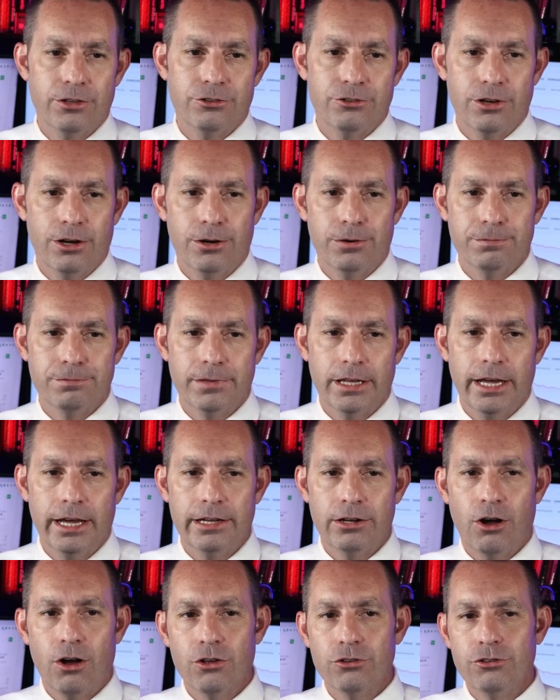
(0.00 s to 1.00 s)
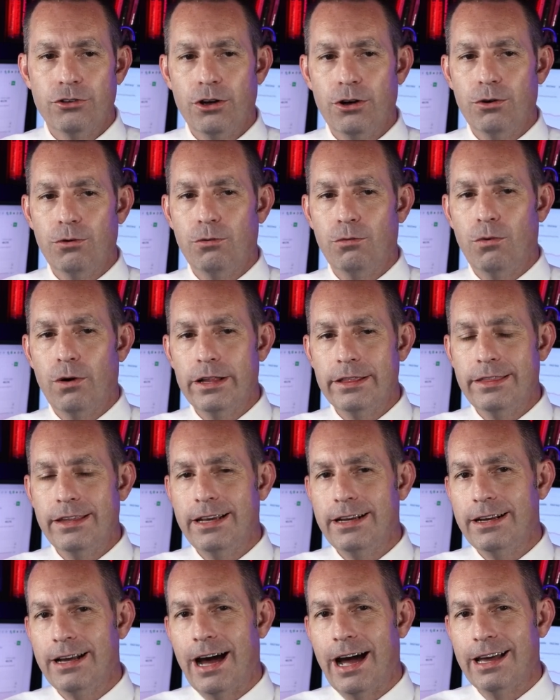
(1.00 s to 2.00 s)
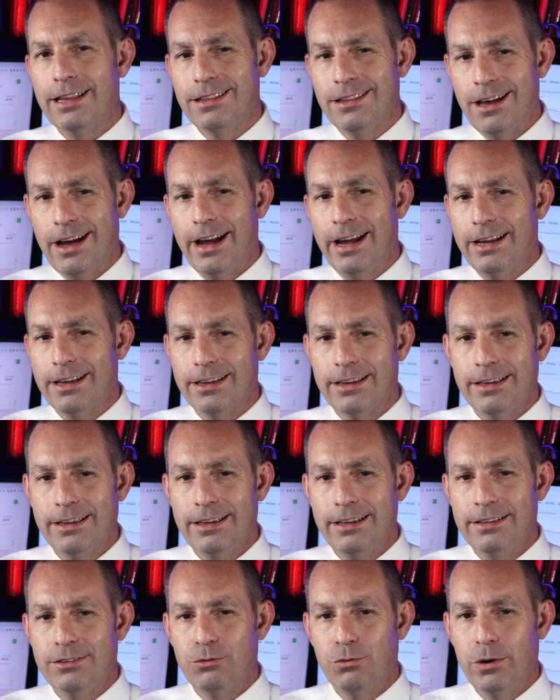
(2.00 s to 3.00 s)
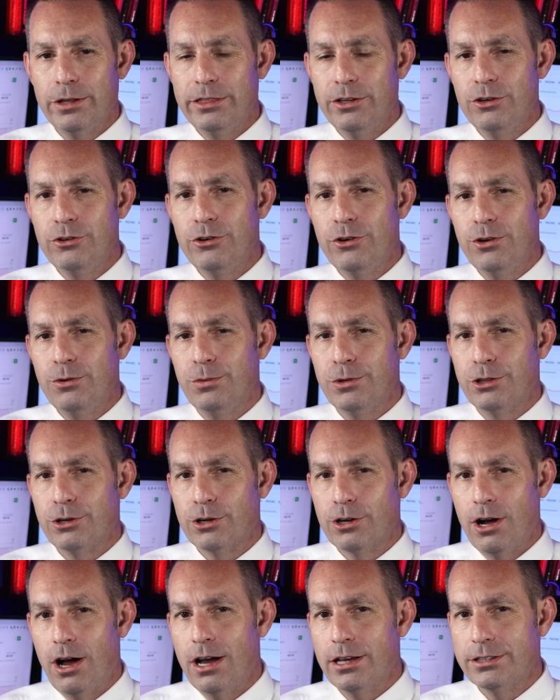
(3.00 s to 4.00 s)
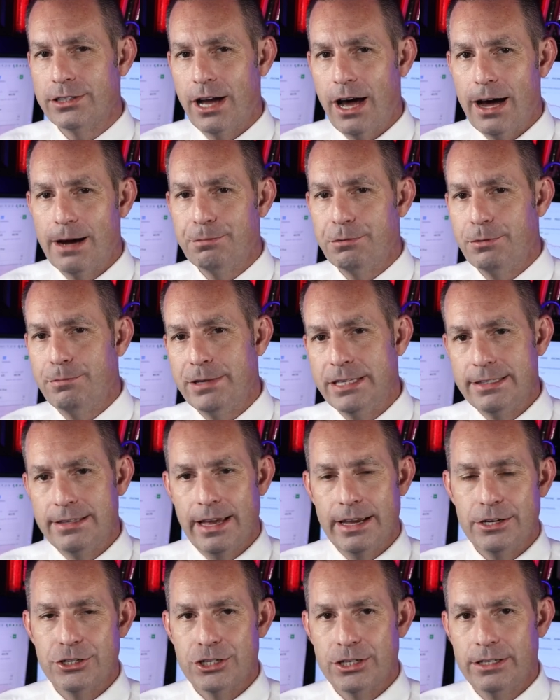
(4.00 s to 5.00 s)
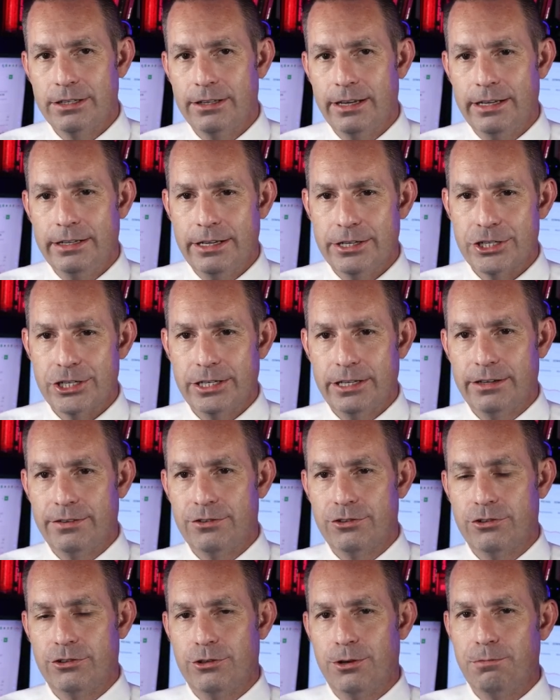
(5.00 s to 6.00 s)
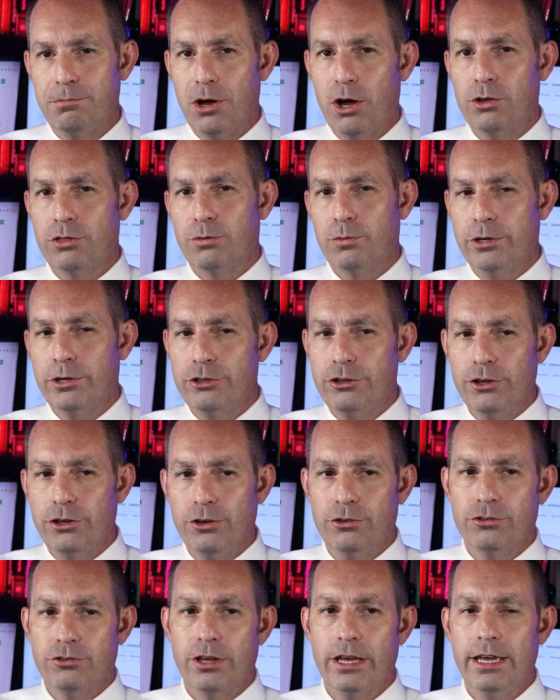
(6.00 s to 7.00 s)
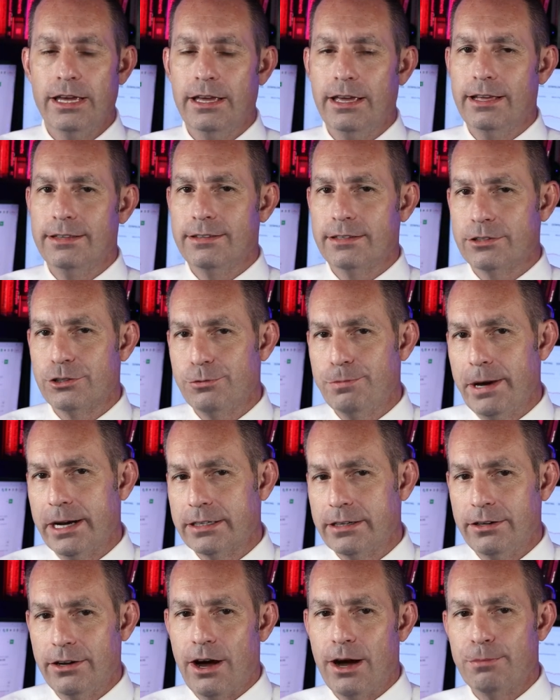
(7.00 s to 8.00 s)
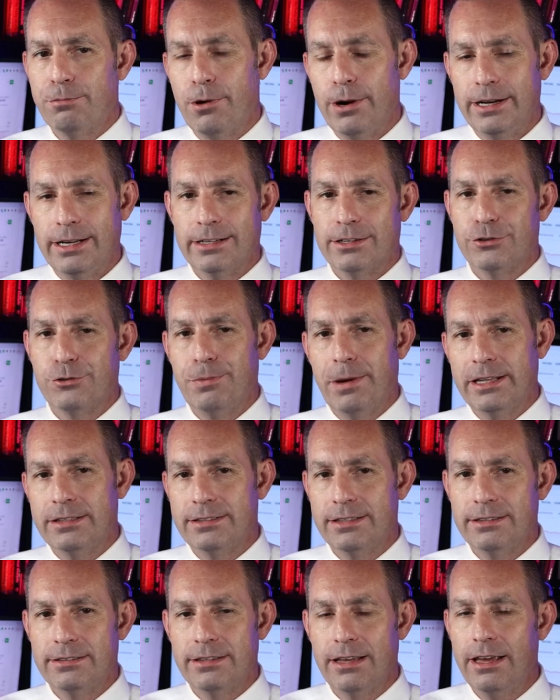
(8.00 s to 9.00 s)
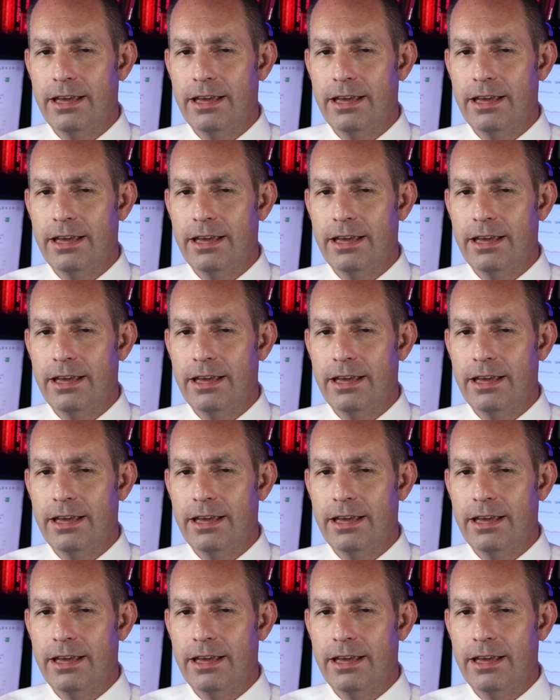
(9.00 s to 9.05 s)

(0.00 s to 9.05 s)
So, and also one thing I like is what they're doing with their cost optimization initiatives to both reduce its expected operating expenses